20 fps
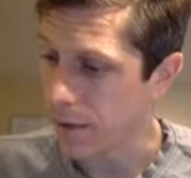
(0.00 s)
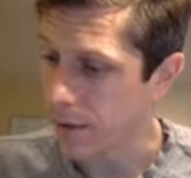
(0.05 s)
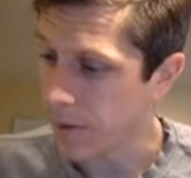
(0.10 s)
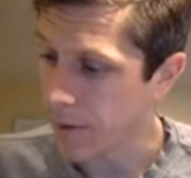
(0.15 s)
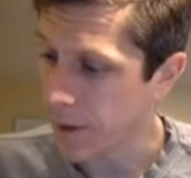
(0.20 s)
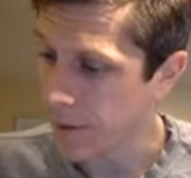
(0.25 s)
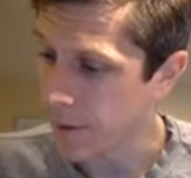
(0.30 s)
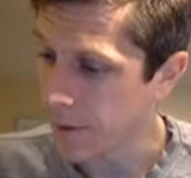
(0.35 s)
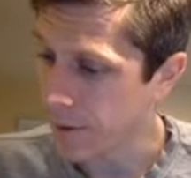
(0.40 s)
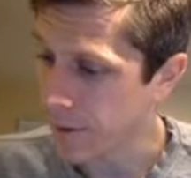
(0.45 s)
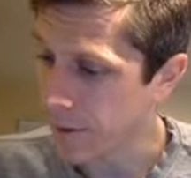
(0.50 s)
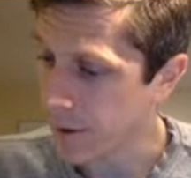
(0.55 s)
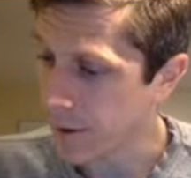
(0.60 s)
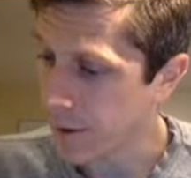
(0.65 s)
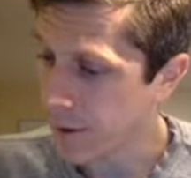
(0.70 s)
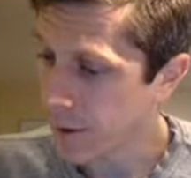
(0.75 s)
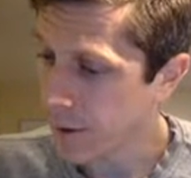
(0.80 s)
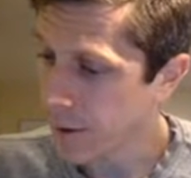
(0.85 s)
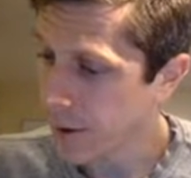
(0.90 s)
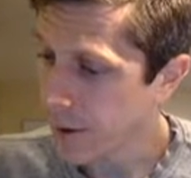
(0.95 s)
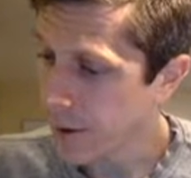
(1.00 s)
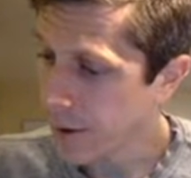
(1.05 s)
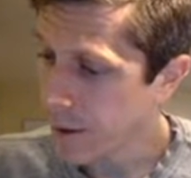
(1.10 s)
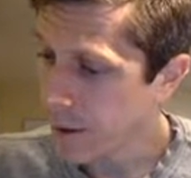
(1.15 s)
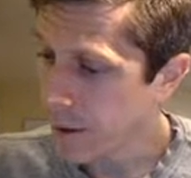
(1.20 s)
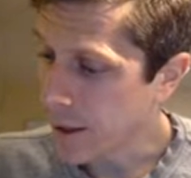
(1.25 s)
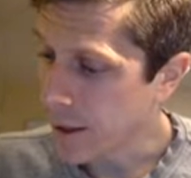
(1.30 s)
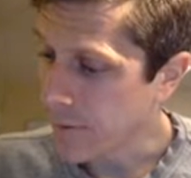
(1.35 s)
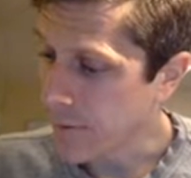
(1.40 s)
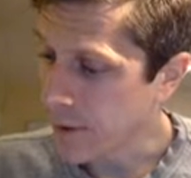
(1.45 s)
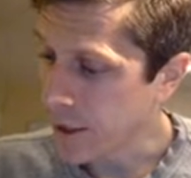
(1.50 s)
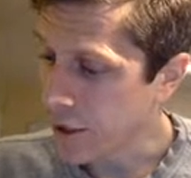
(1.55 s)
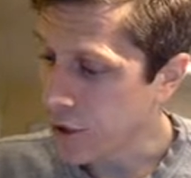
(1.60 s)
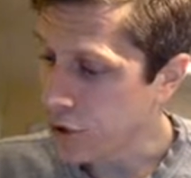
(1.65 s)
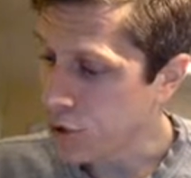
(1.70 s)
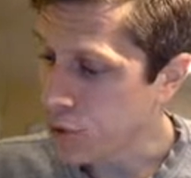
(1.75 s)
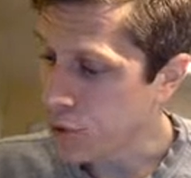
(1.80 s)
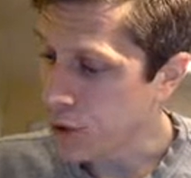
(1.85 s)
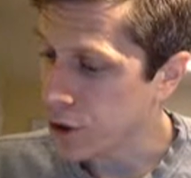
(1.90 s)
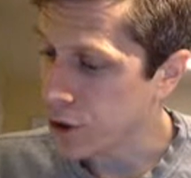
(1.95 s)
So that's the
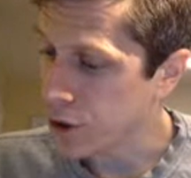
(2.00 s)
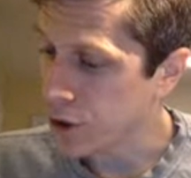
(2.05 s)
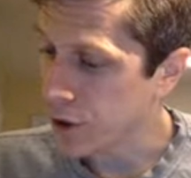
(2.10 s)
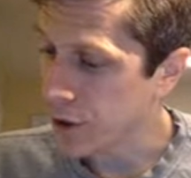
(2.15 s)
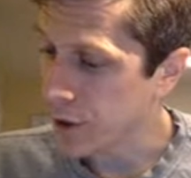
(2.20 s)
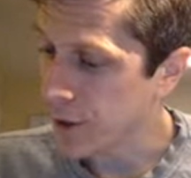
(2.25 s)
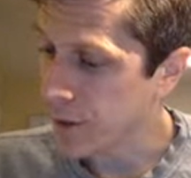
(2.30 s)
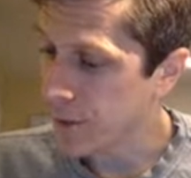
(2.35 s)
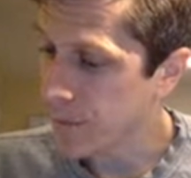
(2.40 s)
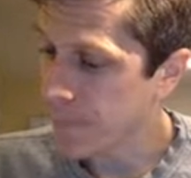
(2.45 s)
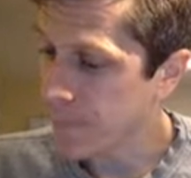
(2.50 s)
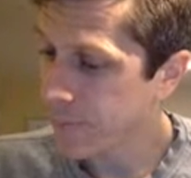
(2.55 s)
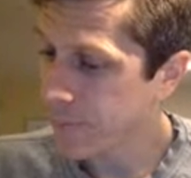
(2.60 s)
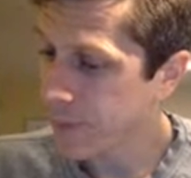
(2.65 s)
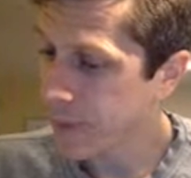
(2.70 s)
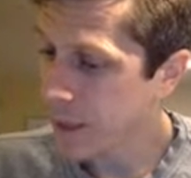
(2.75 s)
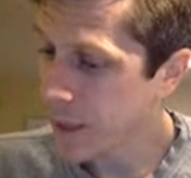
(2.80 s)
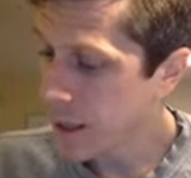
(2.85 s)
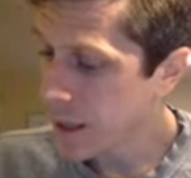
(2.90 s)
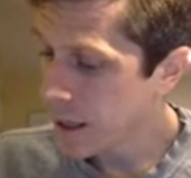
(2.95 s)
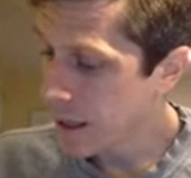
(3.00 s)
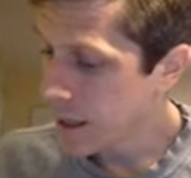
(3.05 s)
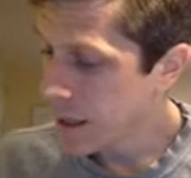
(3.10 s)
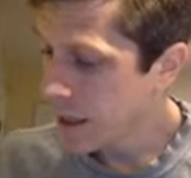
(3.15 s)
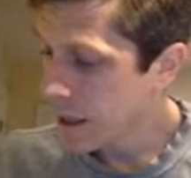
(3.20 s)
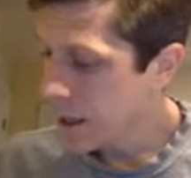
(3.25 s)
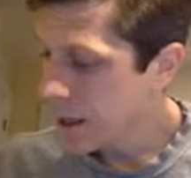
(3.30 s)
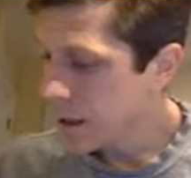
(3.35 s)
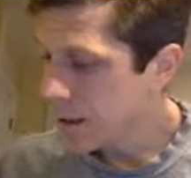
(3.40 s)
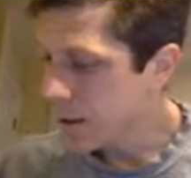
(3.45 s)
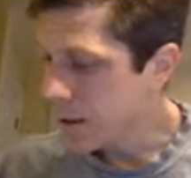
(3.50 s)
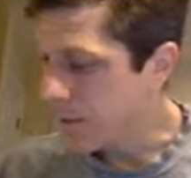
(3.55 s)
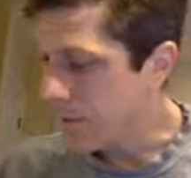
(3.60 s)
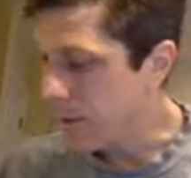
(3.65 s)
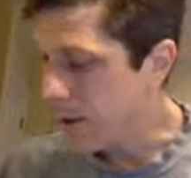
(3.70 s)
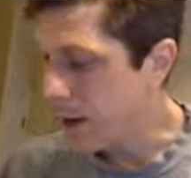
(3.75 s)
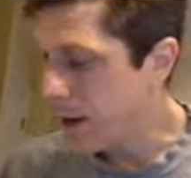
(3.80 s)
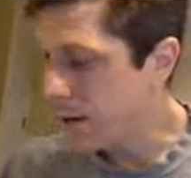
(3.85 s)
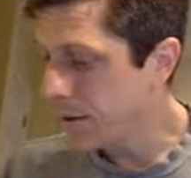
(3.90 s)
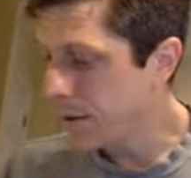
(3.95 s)
intuition there. The
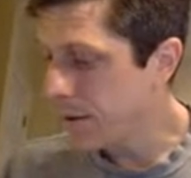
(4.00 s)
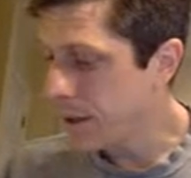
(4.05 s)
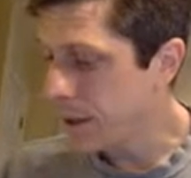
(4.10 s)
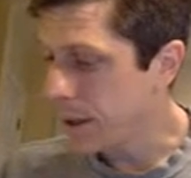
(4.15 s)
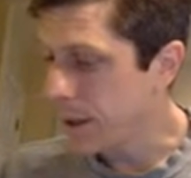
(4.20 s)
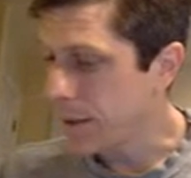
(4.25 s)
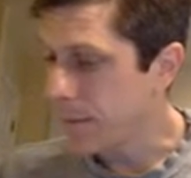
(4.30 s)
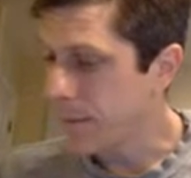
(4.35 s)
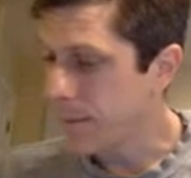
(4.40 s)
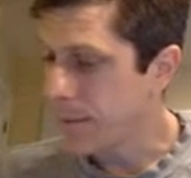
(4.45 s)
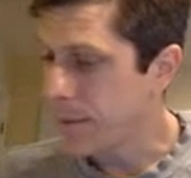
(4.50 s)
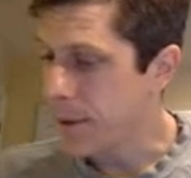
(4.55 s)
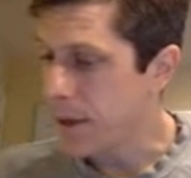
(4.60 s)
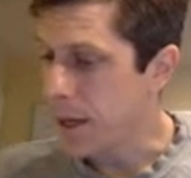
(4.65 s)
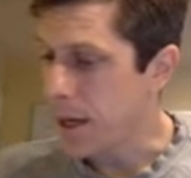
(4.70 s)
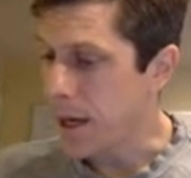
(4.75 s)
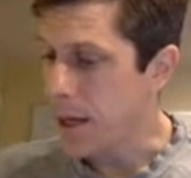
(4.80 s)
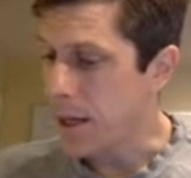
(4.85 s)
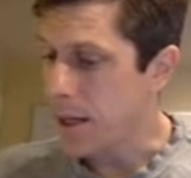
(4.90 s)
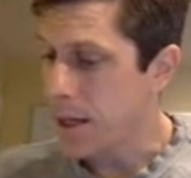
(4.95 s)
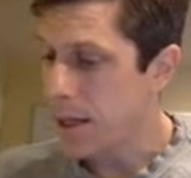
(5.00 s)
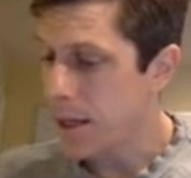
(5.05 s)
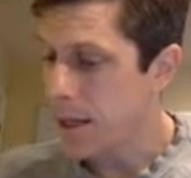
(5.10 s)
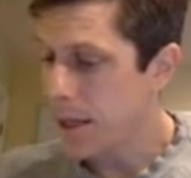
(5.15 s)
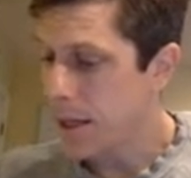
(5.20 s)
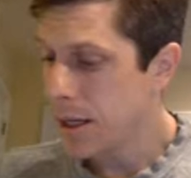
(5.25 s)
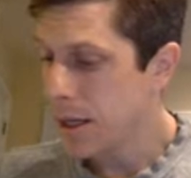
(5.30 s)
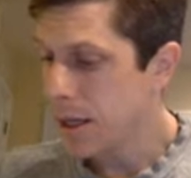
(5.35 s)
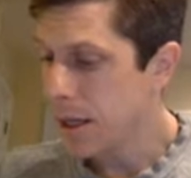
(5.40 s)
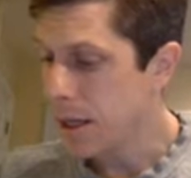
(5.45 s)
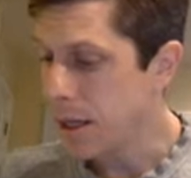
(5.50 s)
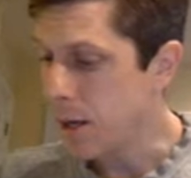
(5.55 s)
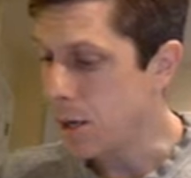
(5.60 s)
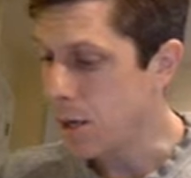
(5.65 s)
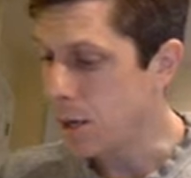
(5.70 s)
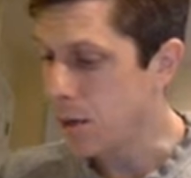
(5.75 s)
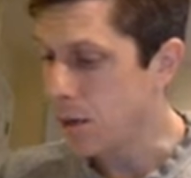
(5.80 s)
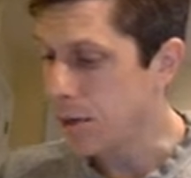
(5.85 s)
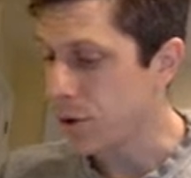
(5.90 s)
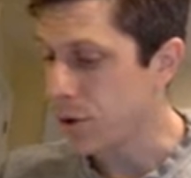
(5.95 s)
final thing that I
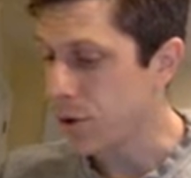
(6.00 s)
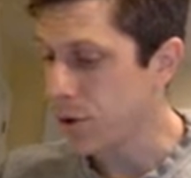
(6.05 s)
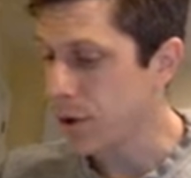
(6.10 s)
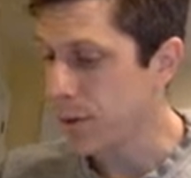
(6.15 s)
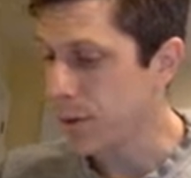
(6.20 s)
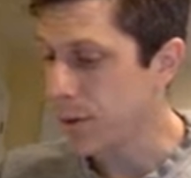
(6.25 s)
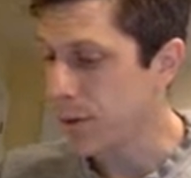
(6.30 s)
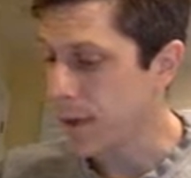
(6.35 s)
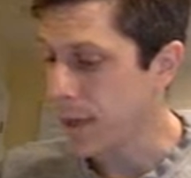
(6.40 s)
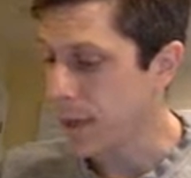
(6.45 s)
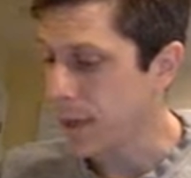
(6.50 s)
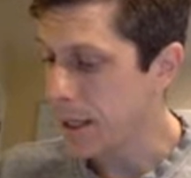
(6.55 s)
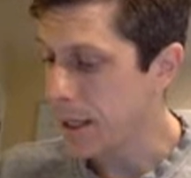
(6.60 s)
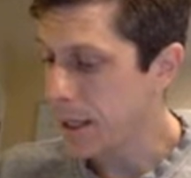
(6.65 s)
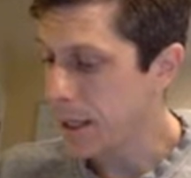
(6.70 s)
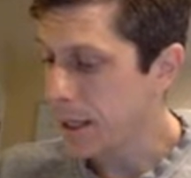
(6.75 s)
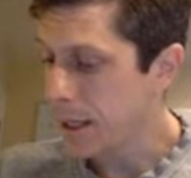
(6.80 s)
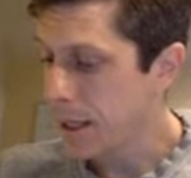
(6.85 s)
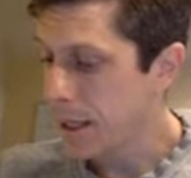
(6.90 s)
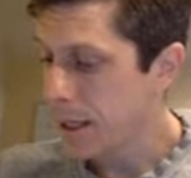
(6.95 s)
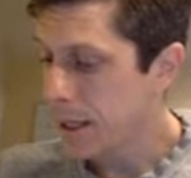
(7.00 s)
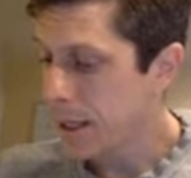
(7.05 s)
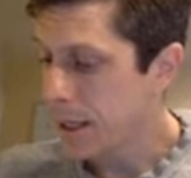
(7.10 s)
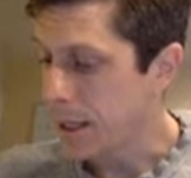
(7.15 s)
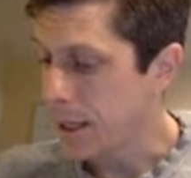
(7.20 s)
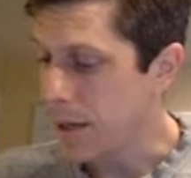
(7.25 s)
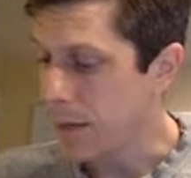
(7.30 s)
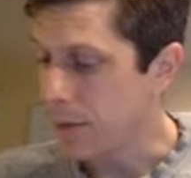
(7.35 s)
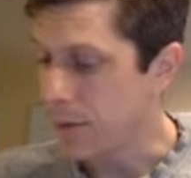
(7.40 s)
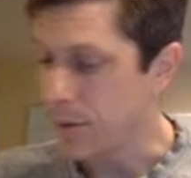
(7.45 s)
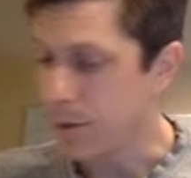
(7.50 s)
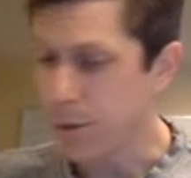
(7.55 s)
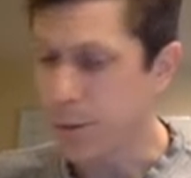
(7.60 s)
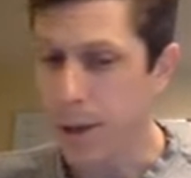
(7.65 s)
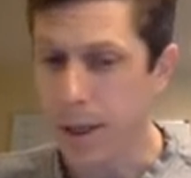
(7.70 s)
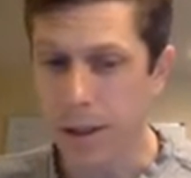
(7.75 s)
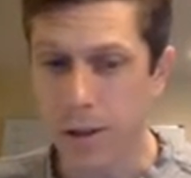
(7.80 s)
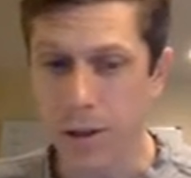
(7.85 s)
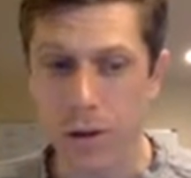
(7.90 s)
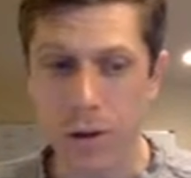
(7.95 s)
want to talk about with
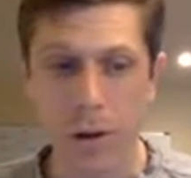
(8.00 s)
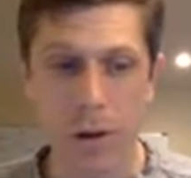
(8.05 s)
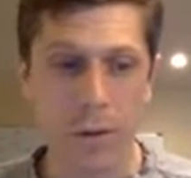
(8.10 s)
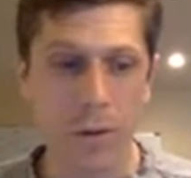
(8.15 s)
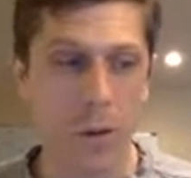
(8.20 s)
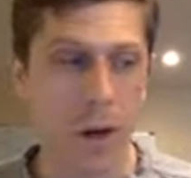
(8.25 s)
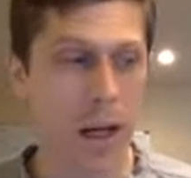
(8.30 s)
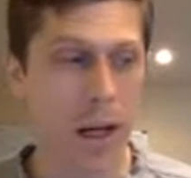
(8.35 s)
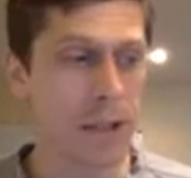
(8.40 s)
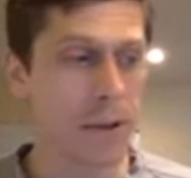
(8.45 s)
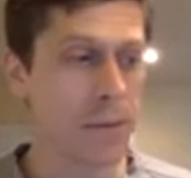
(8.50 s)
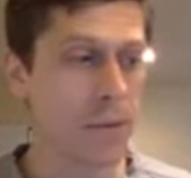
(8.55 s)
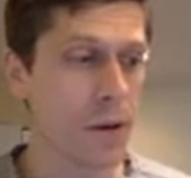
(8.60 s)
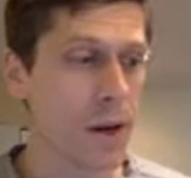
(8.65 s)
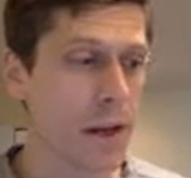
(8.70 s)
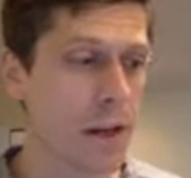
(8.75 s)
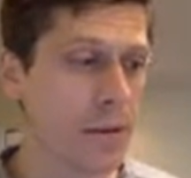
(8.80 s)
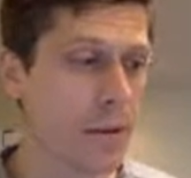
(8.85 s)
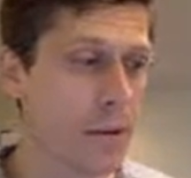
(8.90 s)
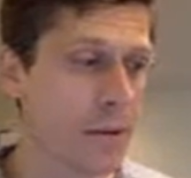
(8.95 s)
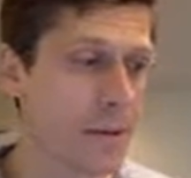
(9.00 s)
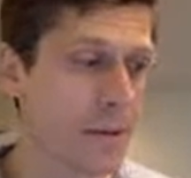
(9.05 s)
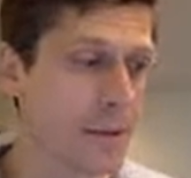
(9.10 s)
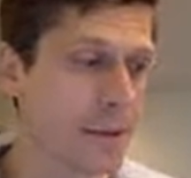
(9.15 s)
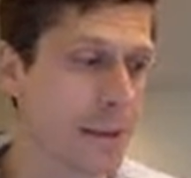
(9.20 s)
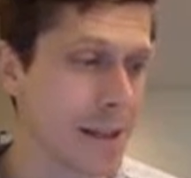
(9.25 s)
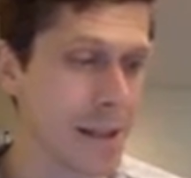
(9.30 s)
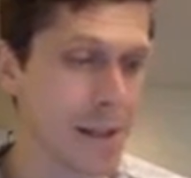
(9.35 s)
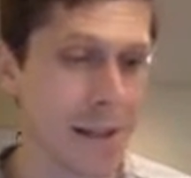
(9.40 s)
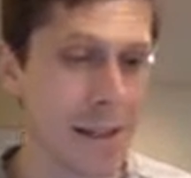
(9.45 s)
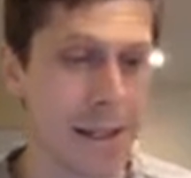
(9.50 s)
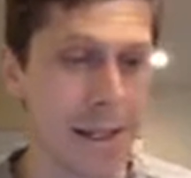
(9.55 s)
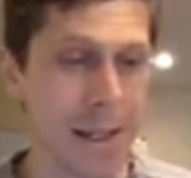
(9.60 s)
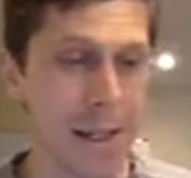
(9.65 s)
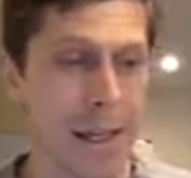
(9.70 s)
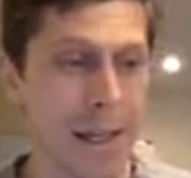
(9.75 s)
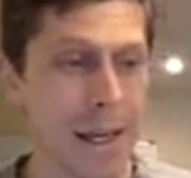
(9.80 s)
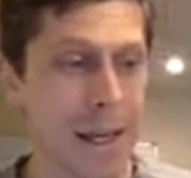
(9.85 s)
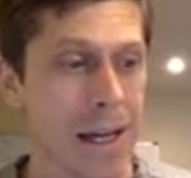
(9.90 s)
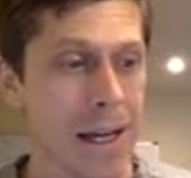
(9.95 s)
respect to Galton-Watson processes is
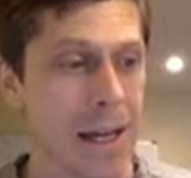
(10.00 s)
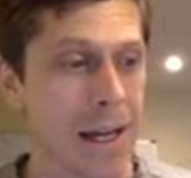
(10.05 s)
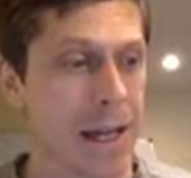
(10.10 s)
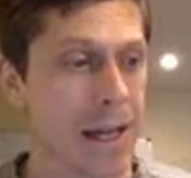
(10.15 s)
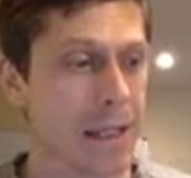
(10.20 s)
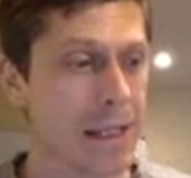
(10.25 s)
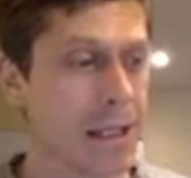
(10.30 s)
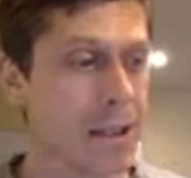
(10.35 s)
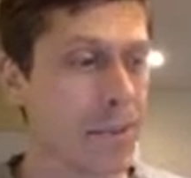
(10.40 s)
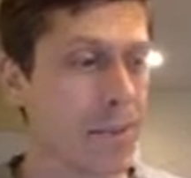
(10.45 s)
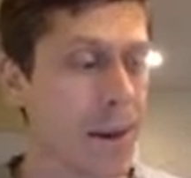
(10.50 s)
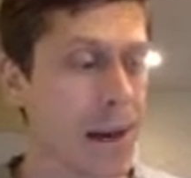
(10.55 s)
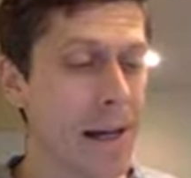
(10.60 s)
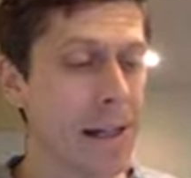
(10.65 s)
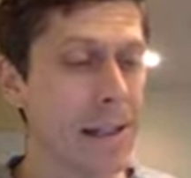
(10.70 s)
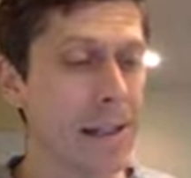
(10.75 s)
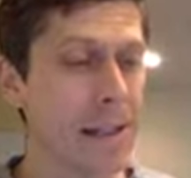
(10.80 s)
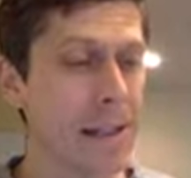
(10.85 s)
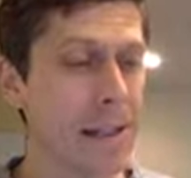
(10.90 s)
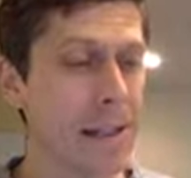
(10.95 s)
the expected